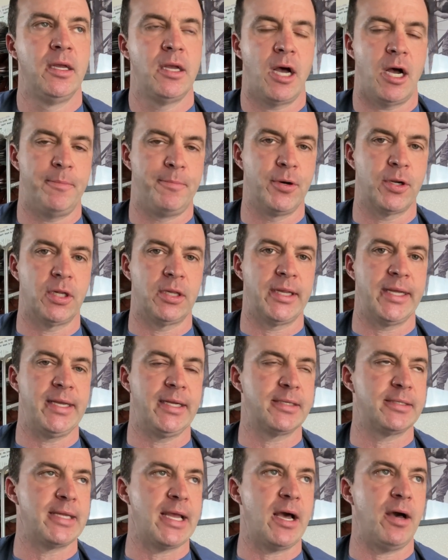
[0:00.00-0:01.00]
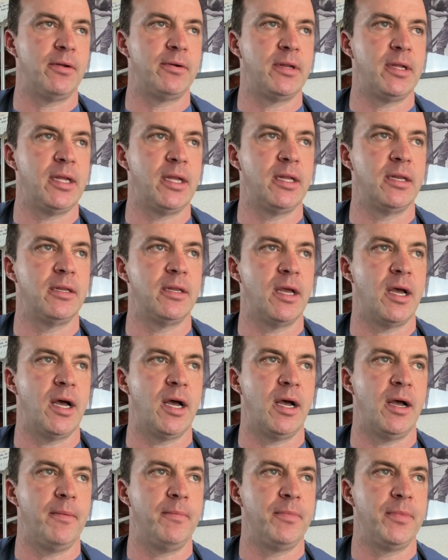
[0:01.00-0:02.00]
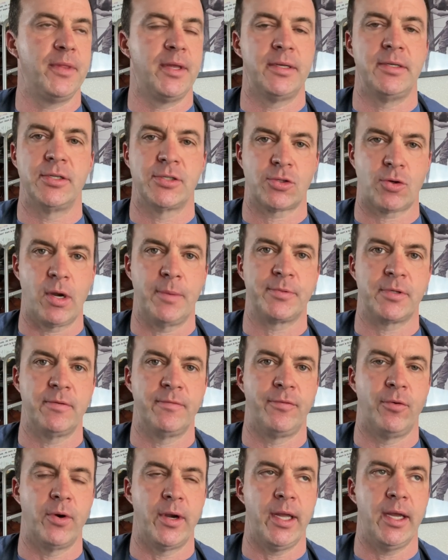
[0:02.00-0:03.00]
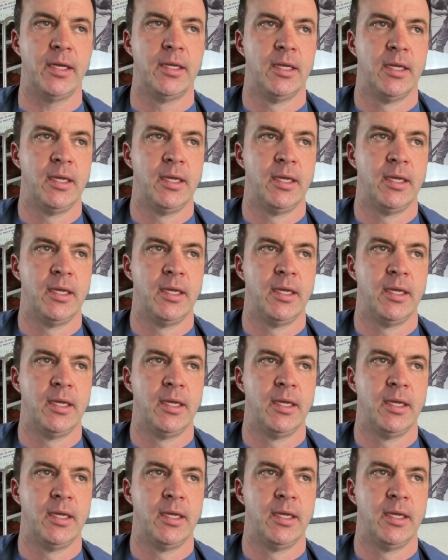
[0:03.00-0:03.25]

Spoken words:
I'll put a link down in the description for you,